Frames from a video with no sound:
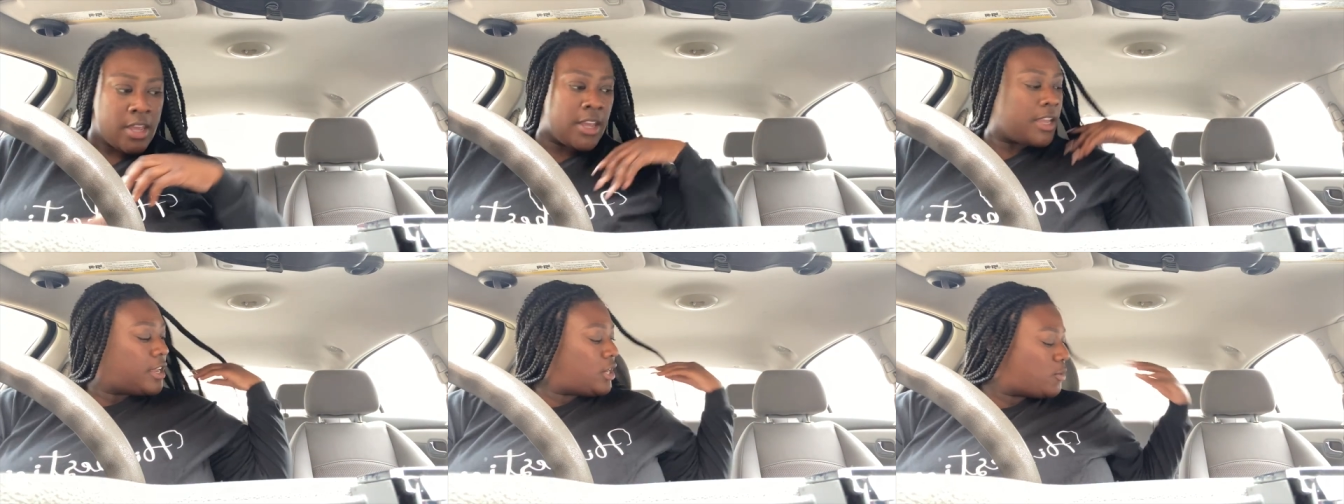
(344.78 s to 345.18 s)

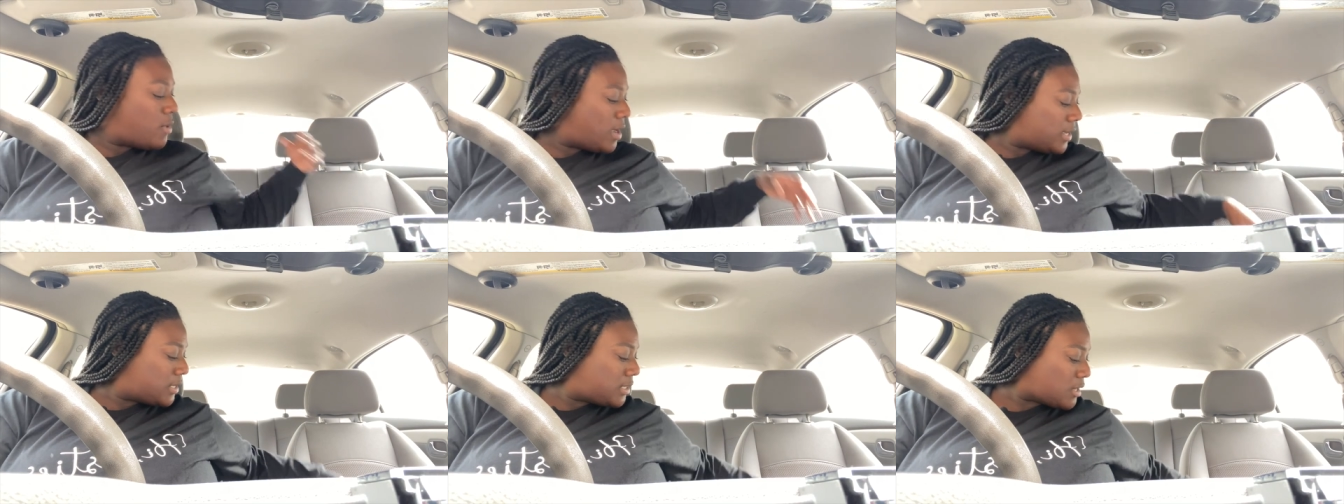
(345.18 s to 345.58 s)

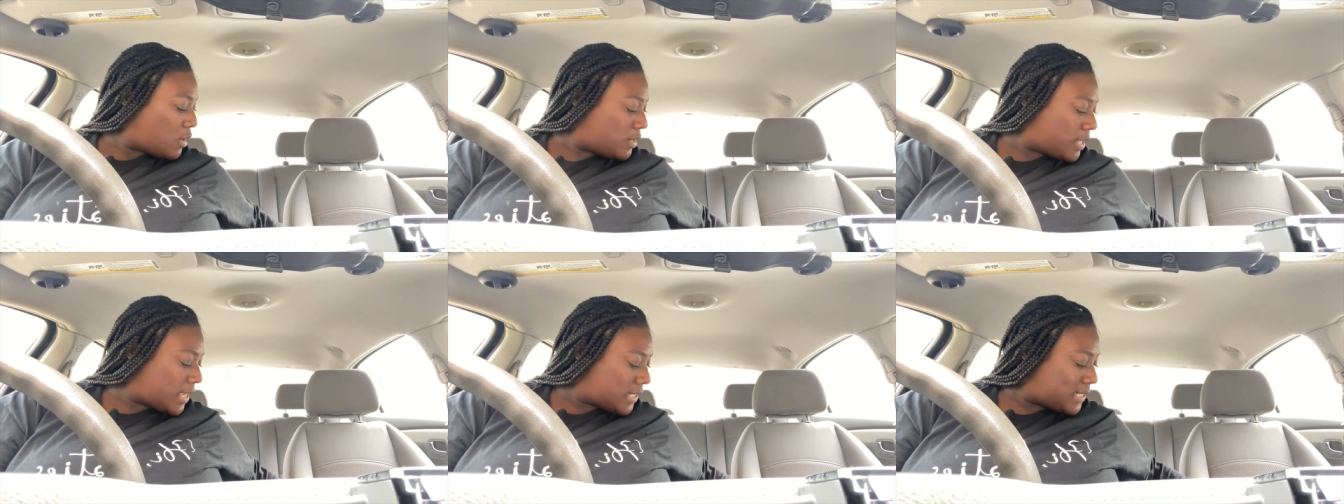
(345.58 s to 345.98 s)
Anyway, so
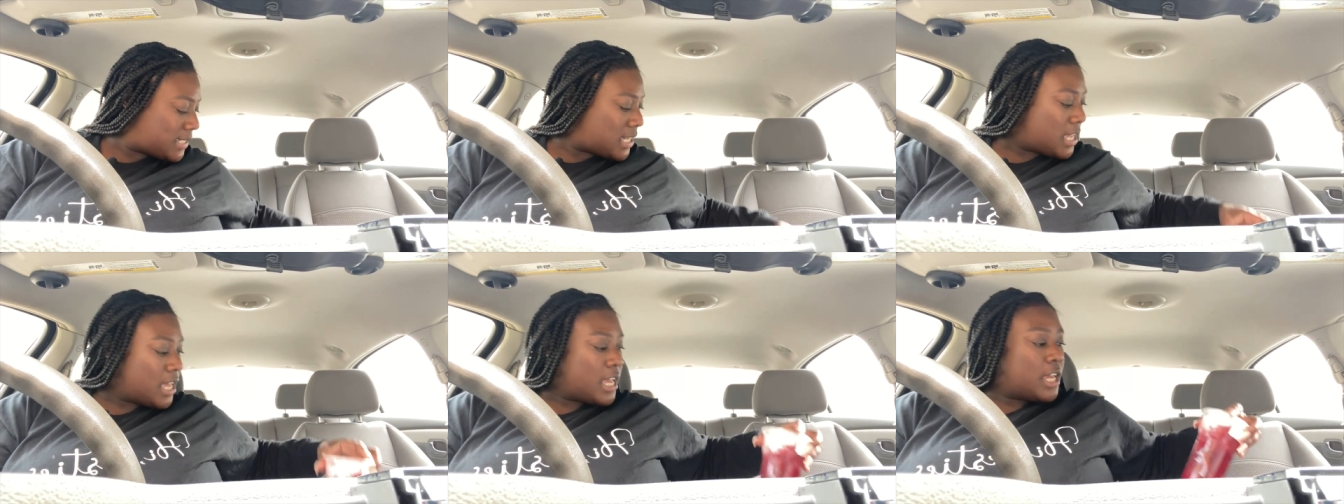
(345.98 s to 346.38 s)
let's
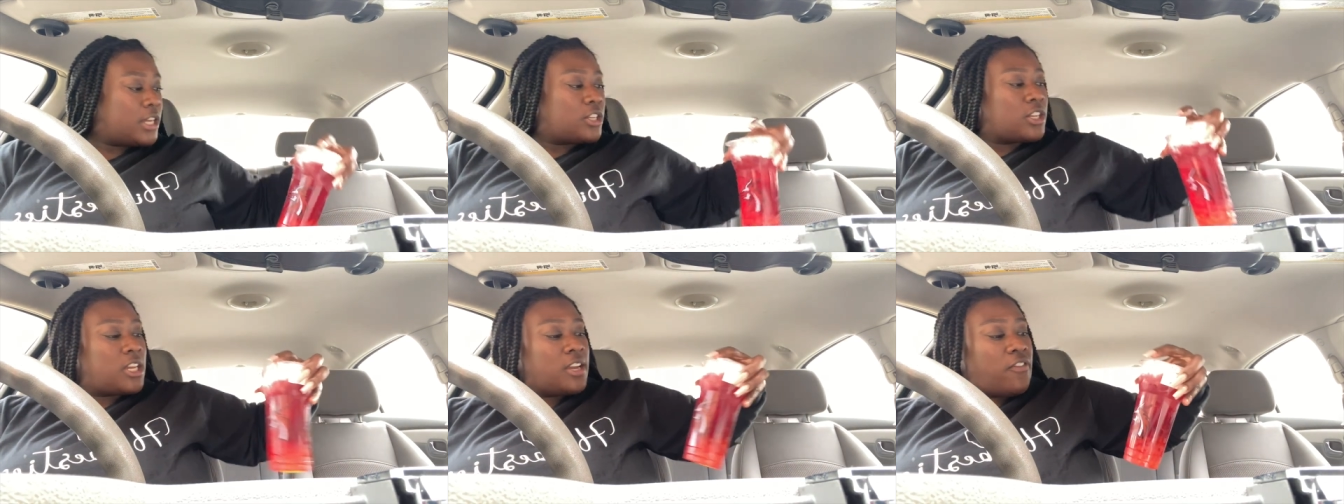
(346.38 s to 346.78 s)

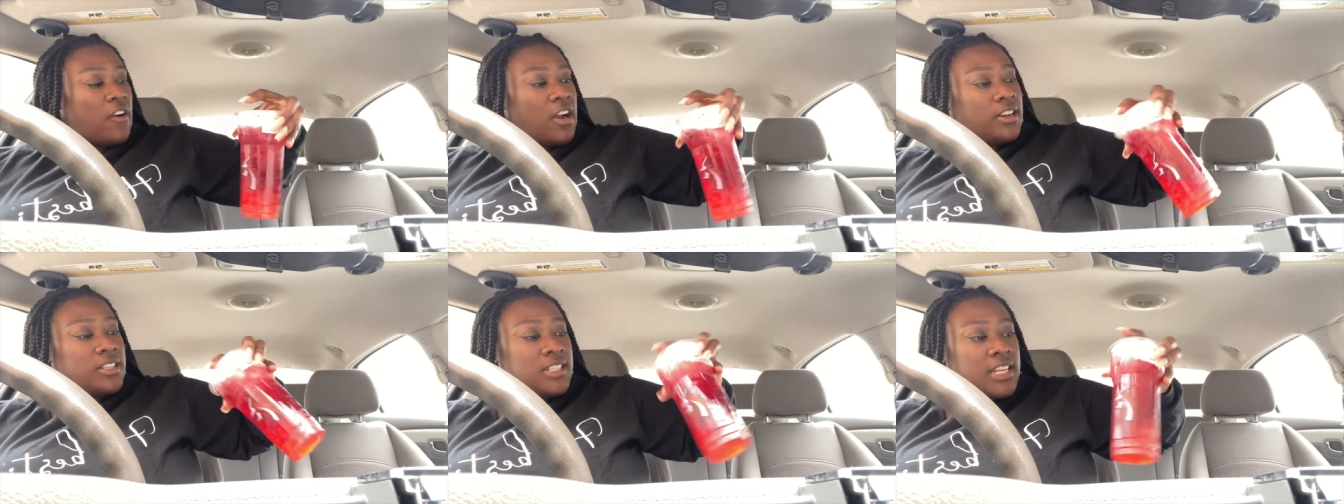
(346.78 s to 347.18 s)
give
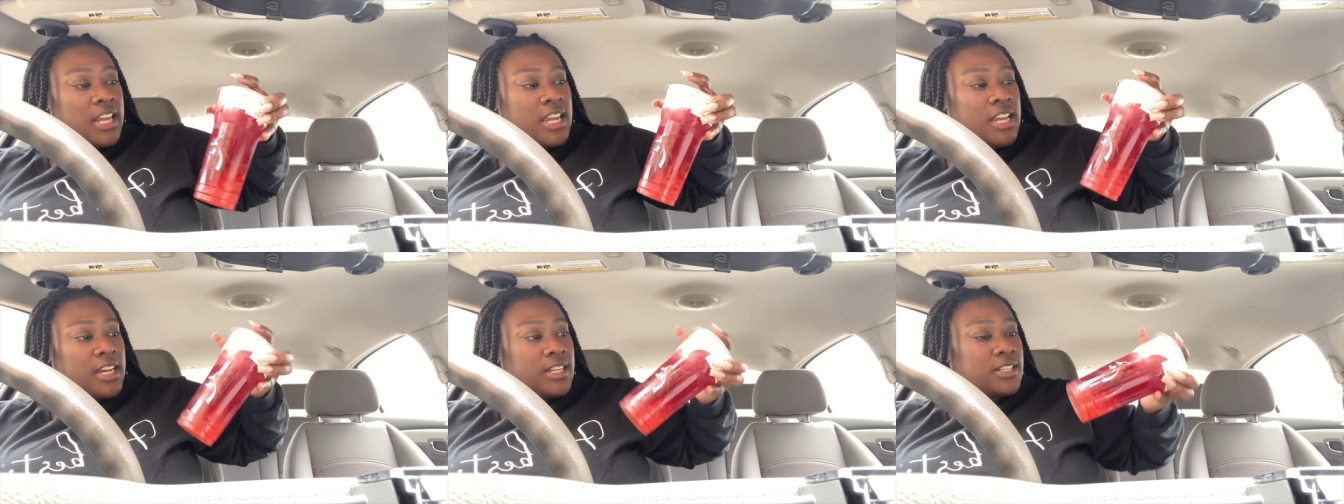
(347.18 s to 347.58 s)
her
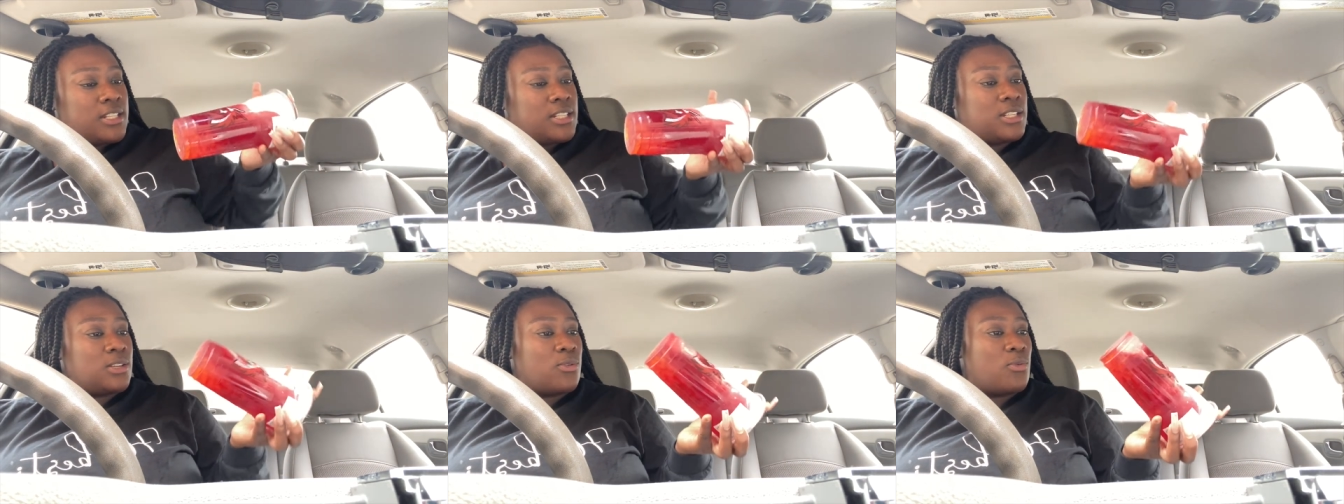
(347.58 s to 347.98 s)
tea a
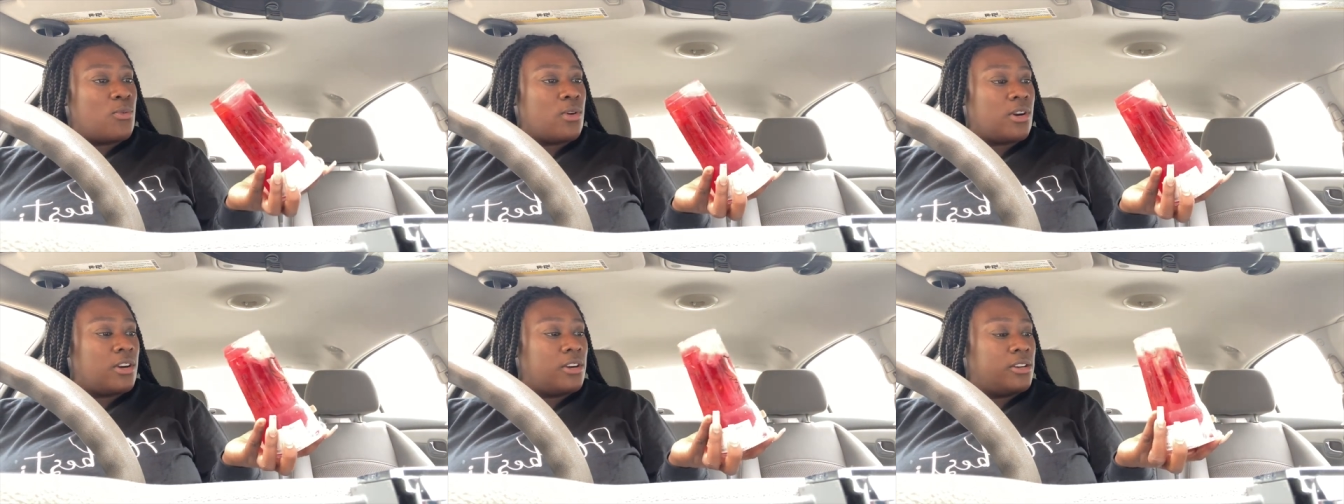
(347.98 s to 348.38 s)

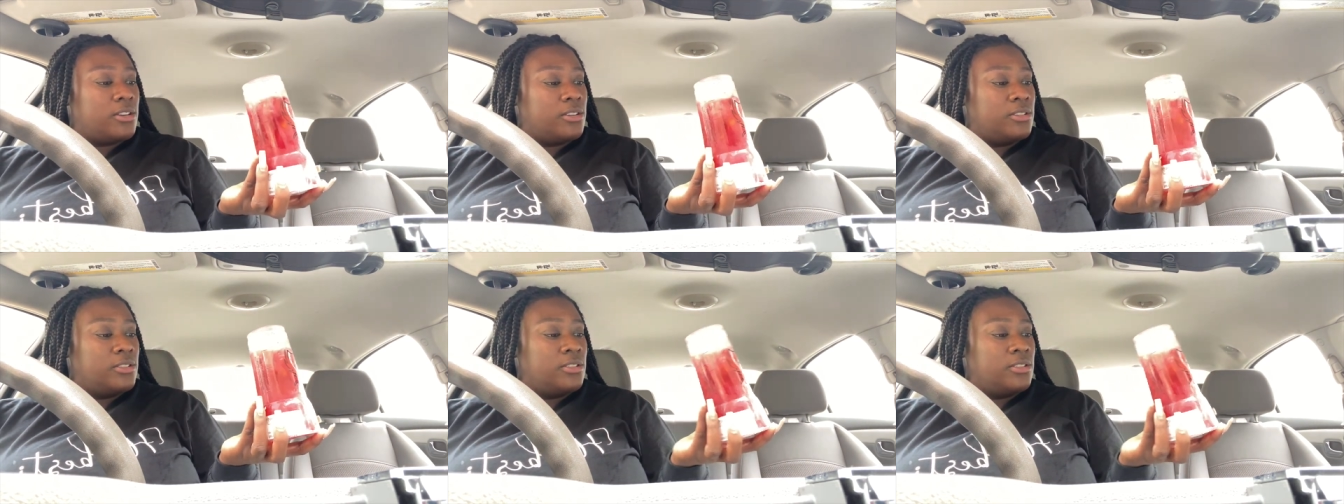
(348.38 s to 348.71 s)
swirl.